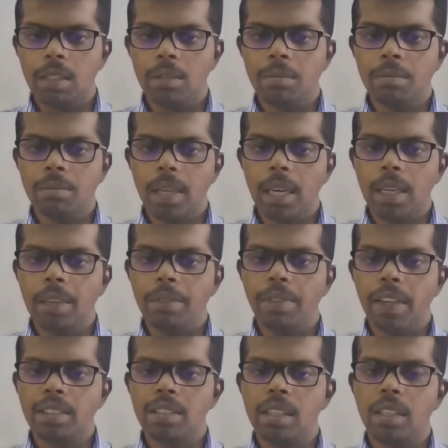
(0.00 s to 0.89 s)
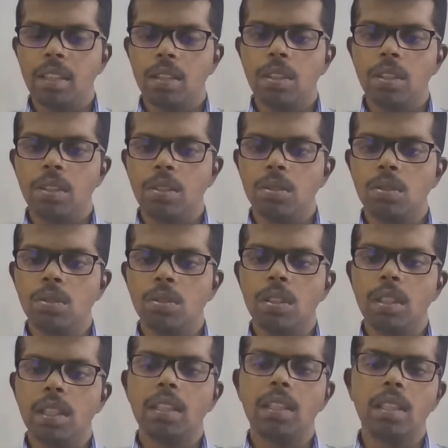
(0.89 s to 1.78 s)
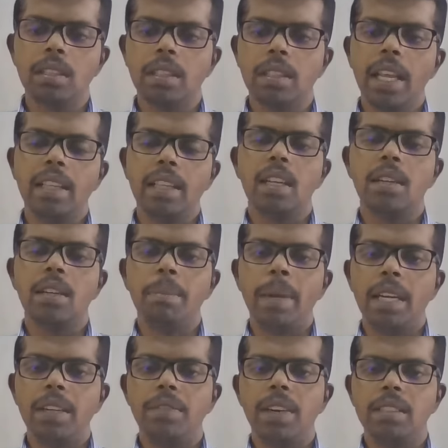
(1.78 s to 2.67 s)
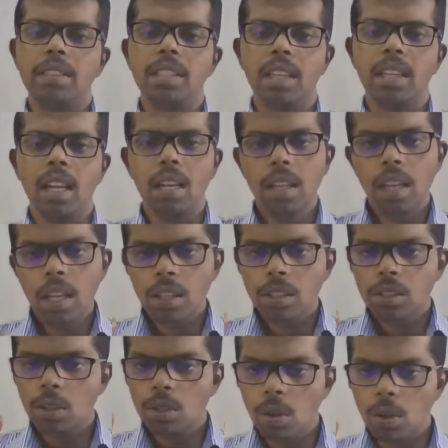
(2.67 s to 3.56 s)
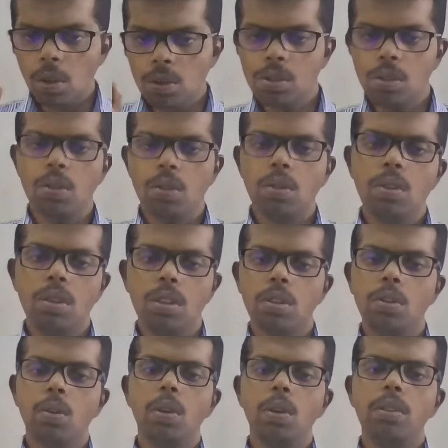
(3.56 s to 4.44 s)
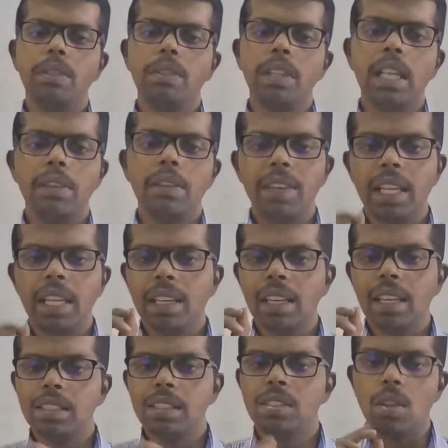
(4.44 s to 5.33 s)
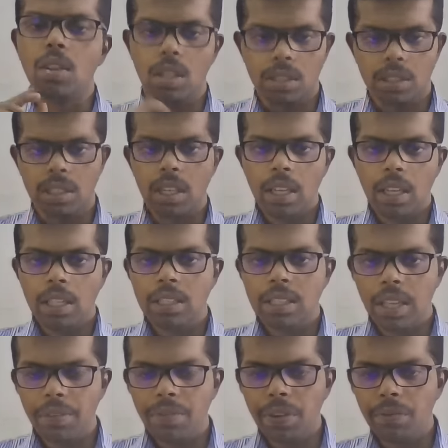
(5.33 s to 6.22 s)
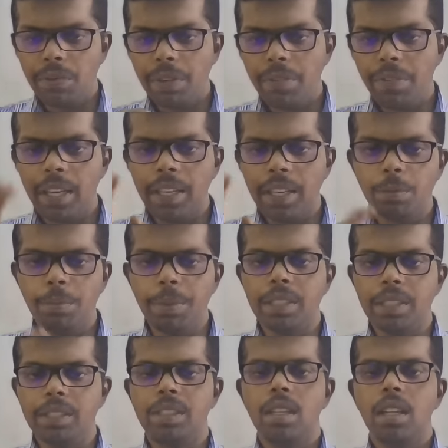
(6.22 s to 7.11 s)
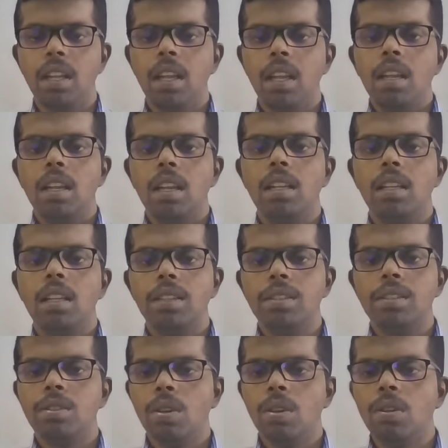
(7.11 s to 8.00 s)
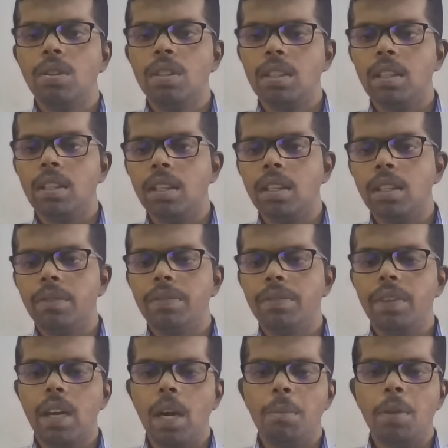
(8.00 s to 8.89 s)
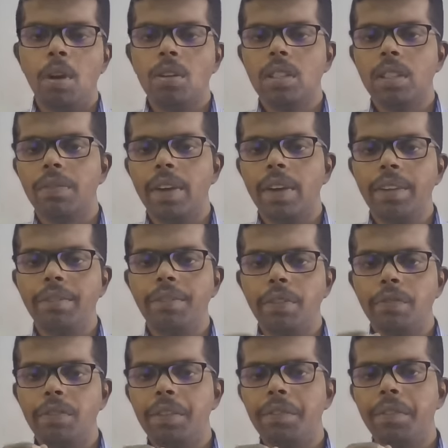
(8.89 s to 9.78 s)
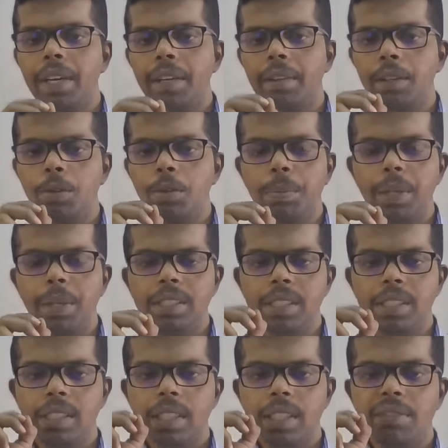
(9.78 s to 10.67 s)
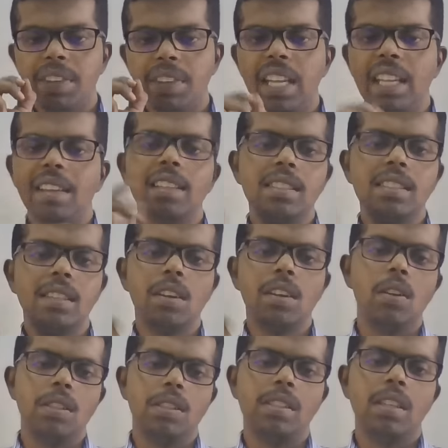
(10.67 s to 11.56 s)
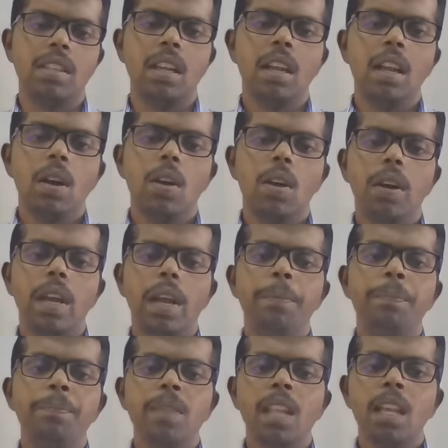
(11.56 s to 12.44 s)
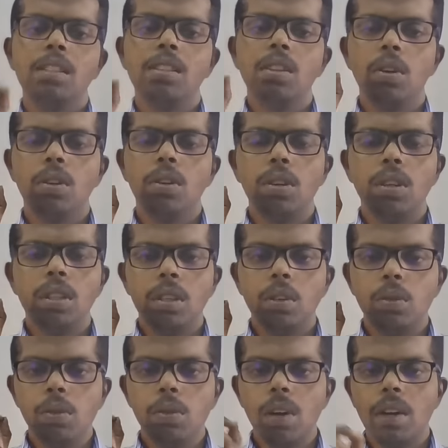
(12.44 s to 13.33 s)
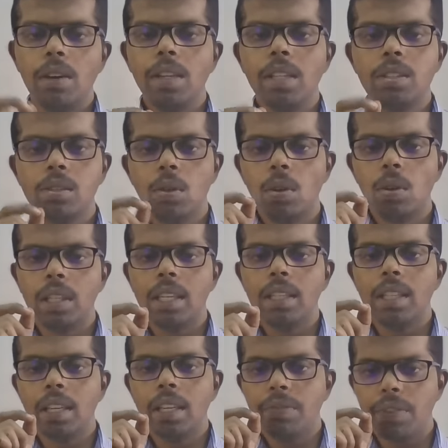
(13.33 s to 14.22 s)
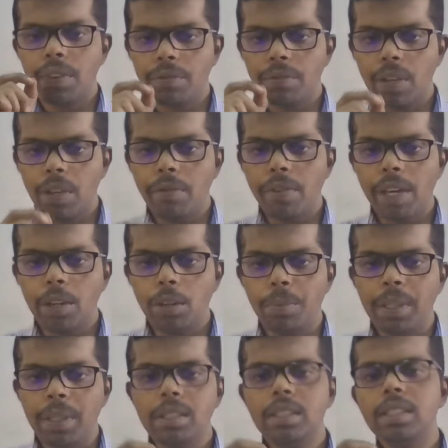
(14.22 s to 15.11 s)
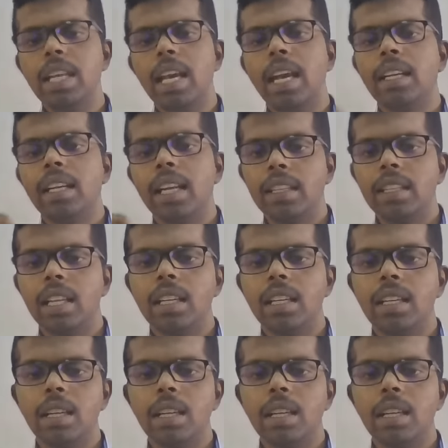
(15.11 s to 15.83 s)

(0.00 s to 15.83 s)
manufacturer to take that manufacturer na? So those who quote with a very less cost, say 55 rupees. Among 555 rupees is the very less cost. Okay, so whoever is quoted that 55 rupees can get that